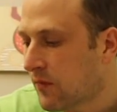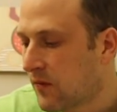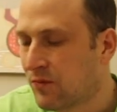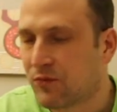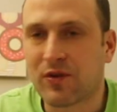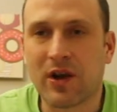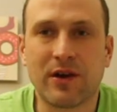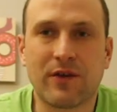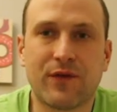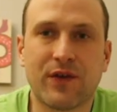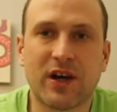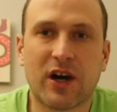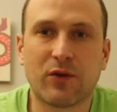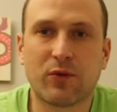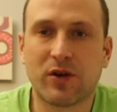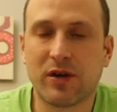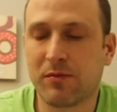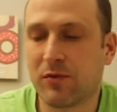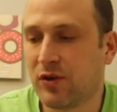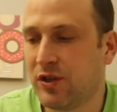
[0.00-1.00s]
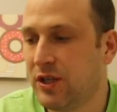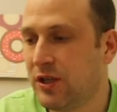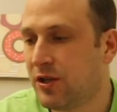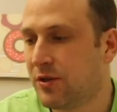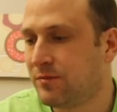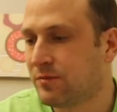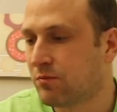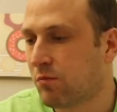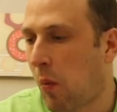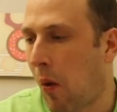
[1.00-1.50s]
I'm trying to figure out what I'm gonna
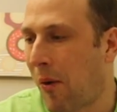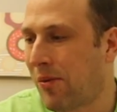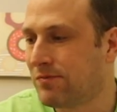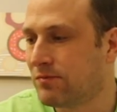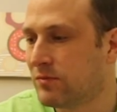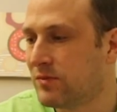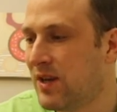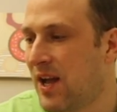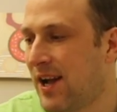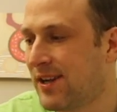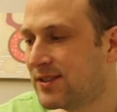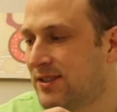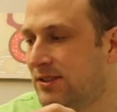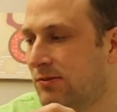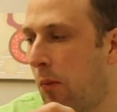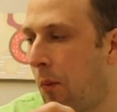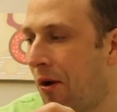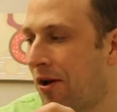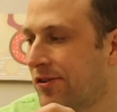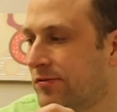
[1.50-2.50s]
eat next.